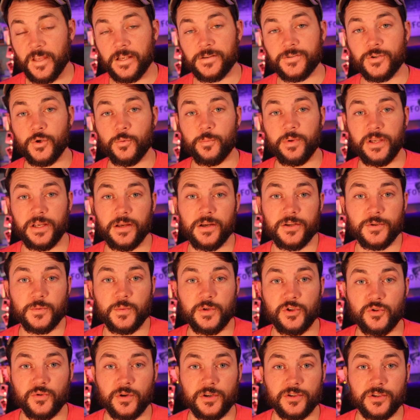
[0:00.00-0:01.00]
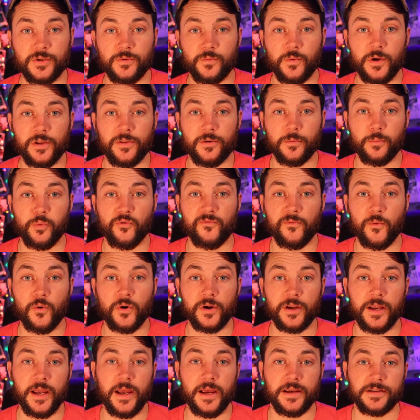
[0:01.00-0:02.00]
So because we trust the weather
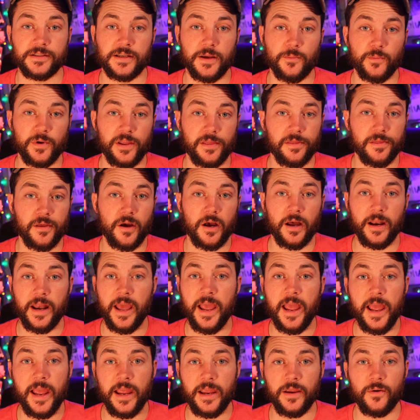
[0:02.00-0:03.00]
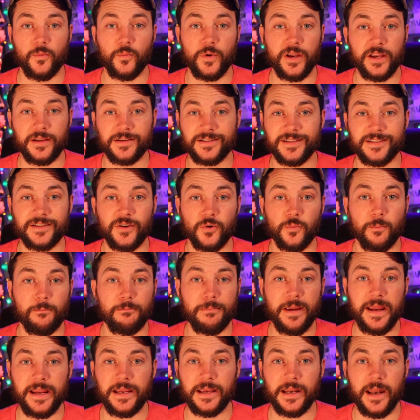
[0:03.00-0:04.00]
forecast and we thought, hey, we could still
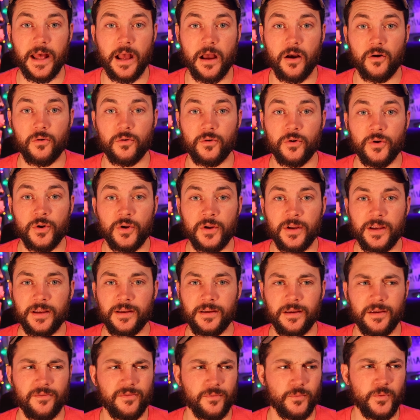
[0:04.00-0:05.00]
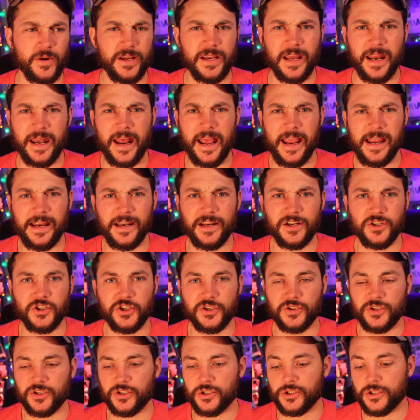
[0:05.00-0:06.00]
make it out, if we get eight
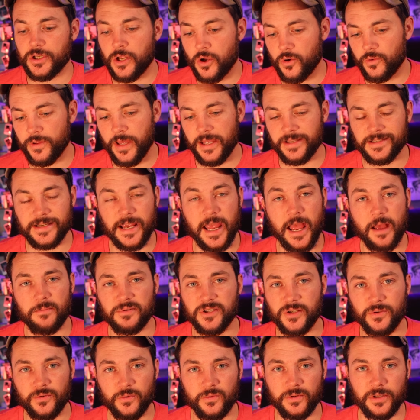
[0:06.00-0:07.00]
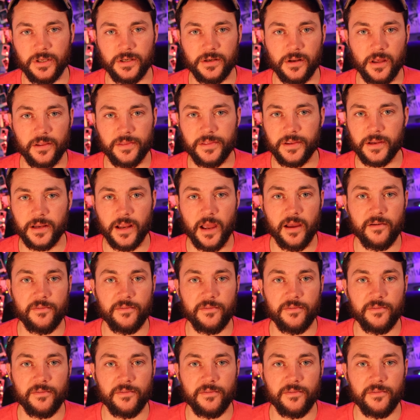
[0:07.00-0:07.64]
inches of snow, that's absolutely nothing.